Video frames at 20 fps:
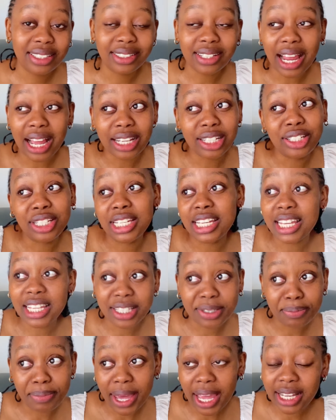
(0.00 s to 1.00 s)
Actually,
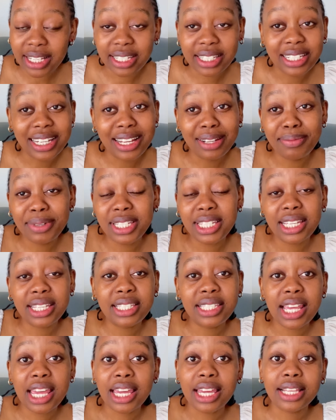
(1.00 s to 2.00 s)
it's bad. Let me just
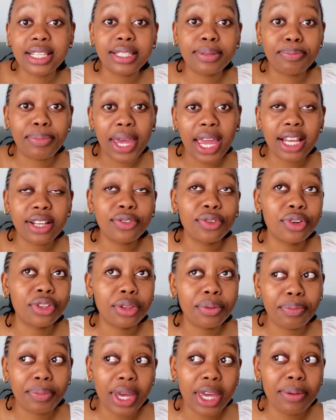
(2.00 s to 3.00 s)
say it's bad for the
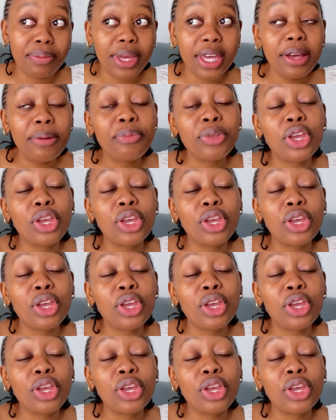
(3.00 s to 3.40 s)
baby,